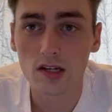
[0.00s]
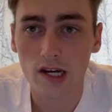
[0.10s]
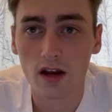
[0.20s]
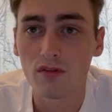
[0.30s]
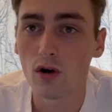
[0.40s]

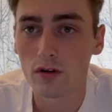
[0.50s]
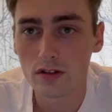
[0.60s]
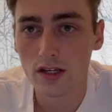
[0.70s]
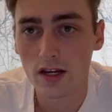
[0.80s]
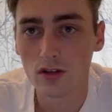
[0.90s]
kind of
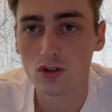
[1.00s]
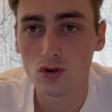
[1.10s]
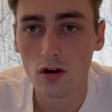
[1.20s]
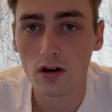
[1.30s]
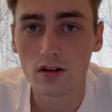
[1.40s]
hard-sided
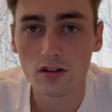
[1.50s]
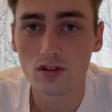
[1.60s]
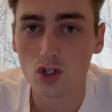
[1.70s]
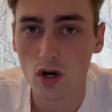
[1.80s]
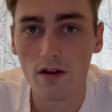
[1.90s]
trunks and
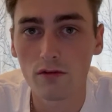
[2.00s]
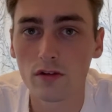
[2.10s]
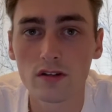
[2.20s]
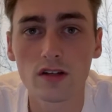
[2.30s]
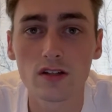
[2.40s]
travel
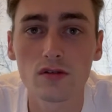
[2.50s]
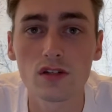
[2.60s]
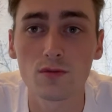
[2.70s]
accessories,